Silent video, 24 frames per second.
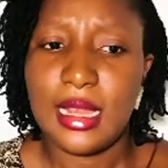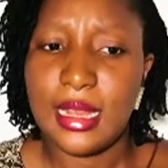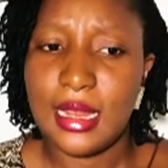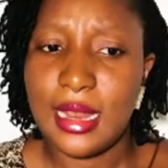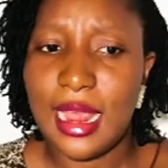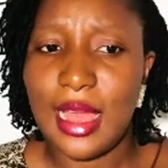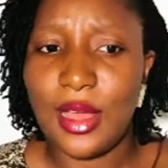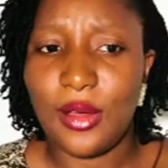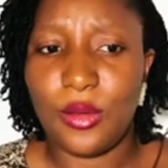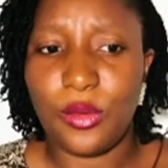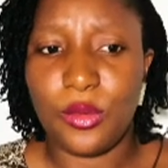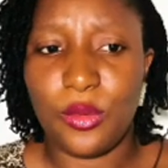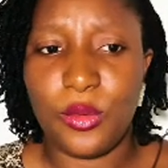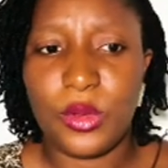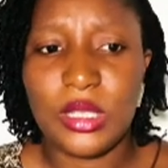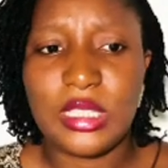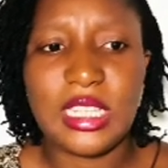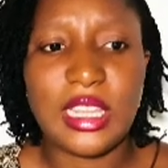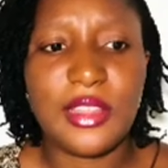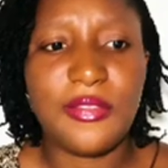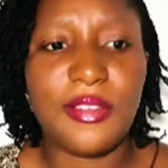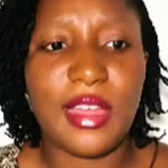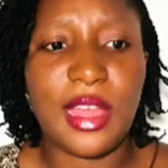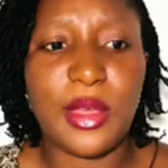Now, what
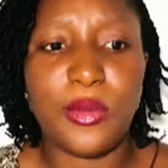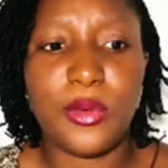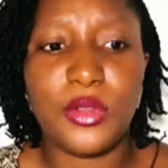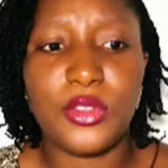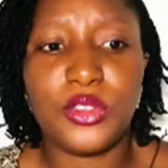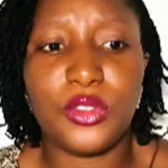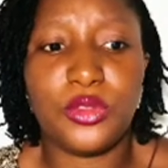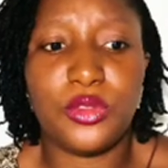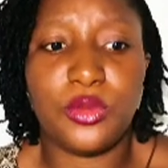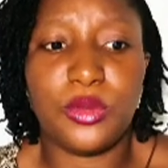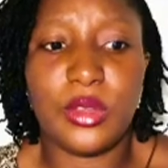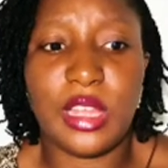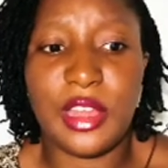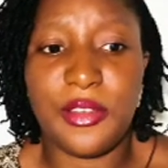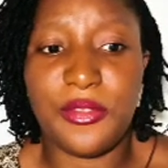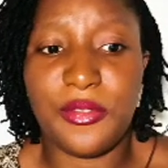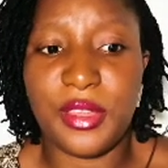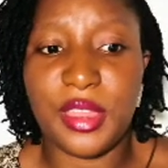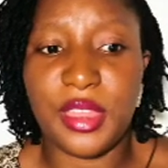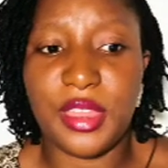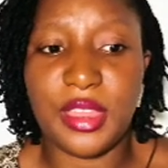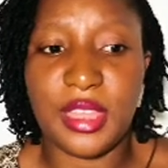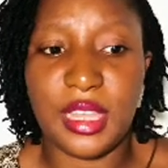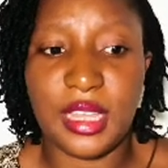if I want to do
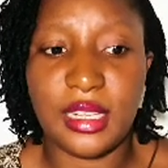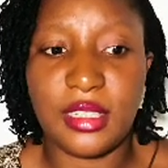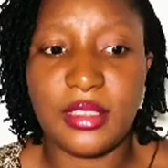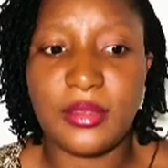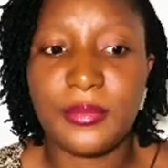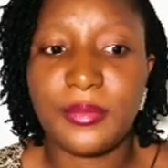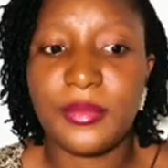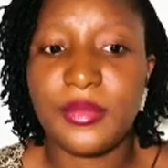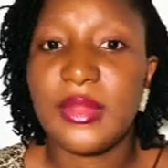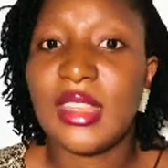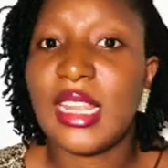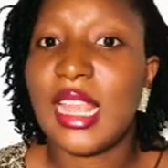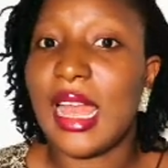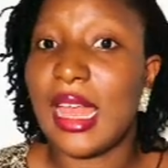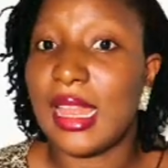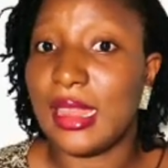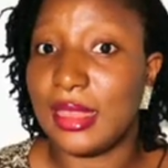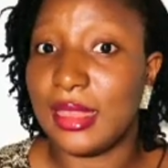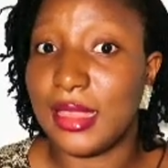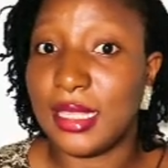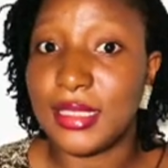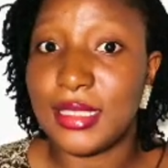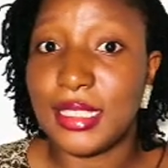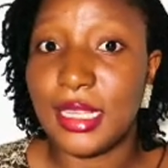everything
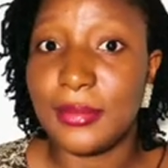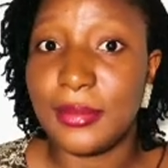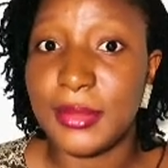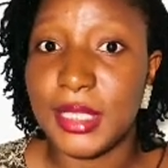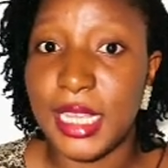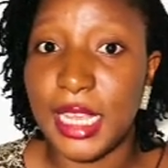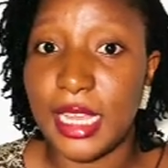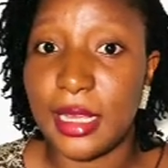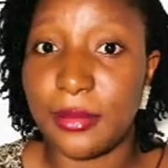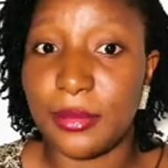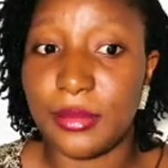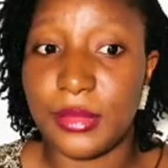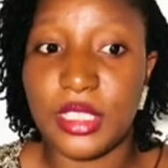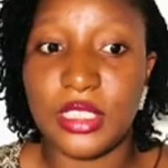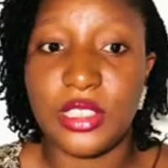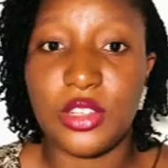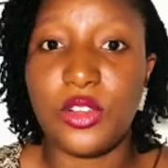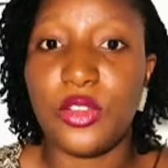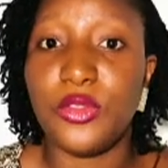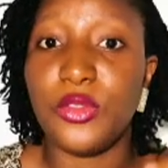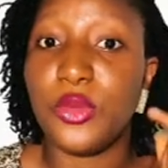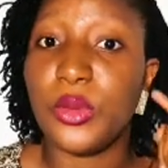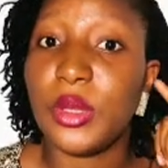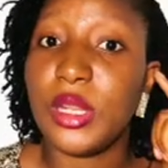at the same time
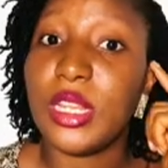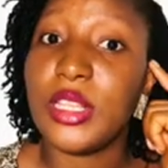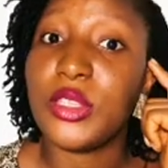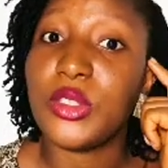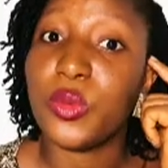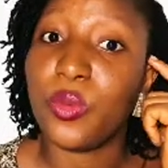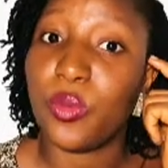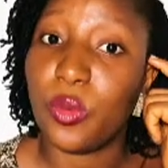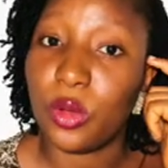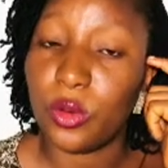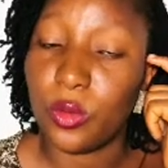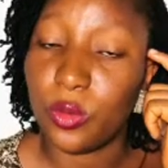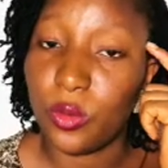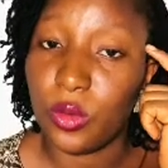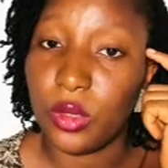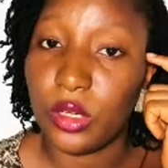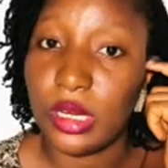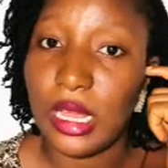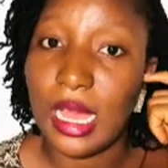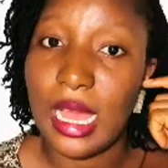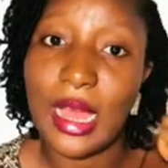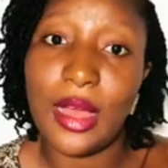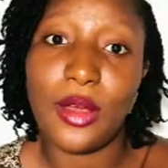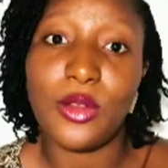instead of doing it
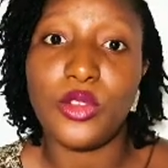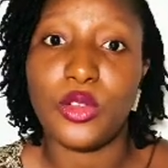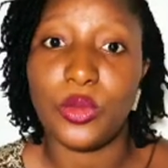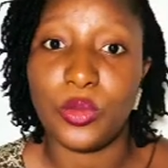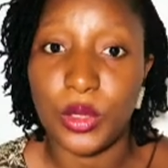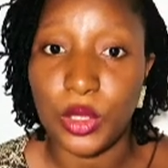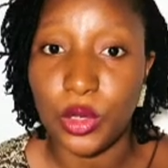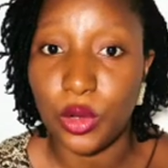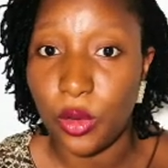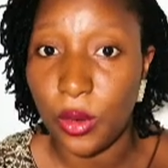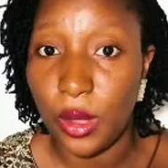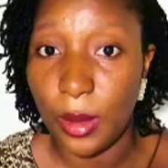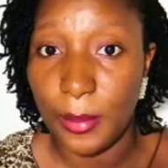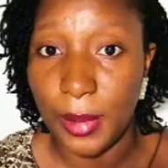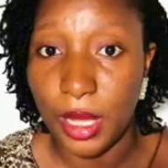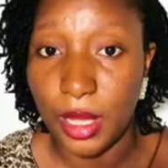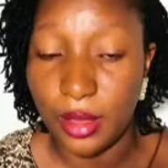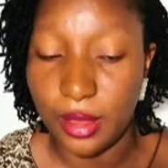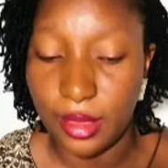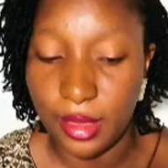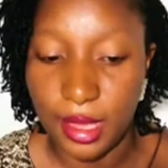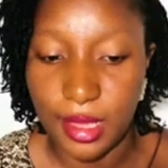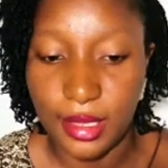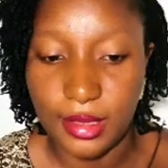one? How do we go
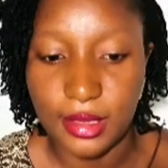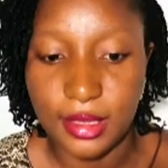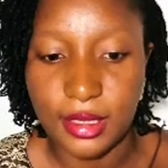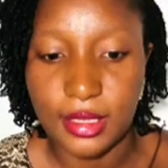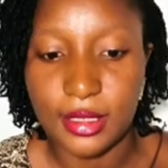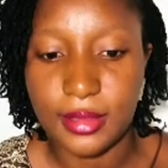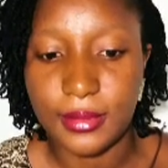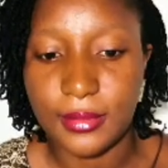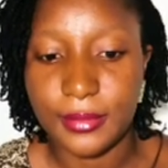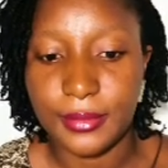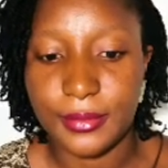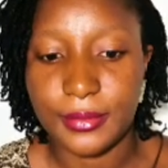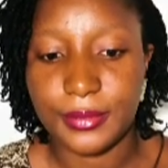about that?